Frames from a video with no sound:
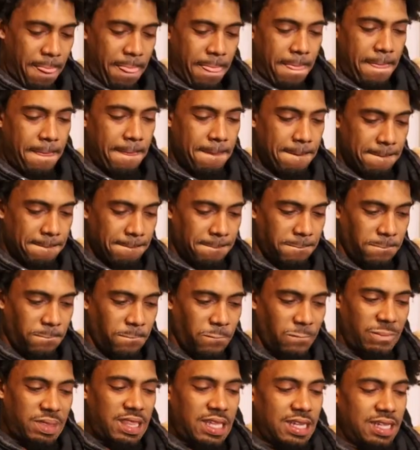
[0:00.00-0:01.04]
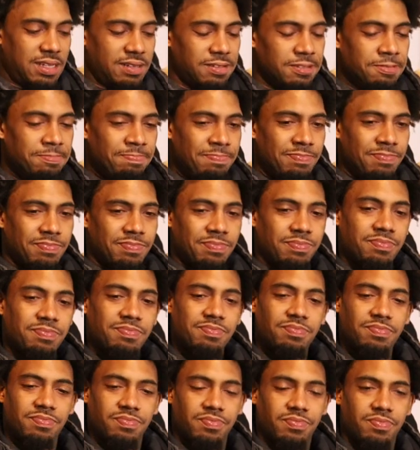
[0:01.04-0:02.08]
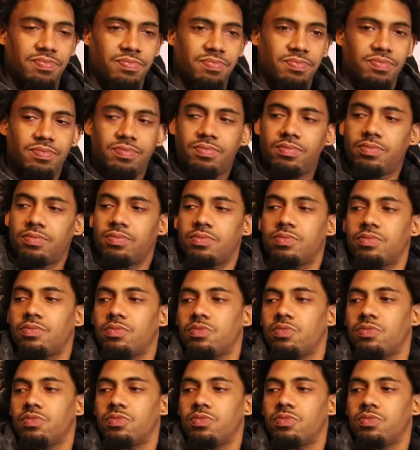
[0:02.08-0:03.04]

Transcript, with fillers: Lee was tough. Definitely remember, bro.